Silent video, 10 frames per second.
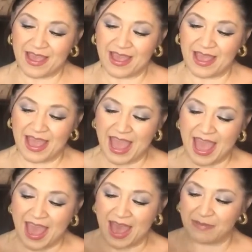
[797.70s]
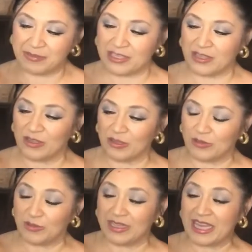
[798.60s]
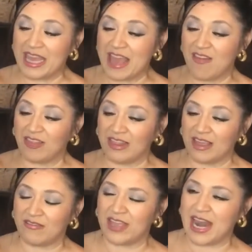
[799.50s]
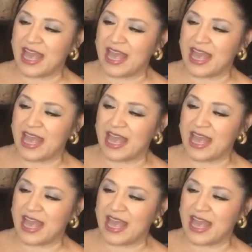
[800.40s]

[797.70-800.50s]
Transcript: I absolutely love it.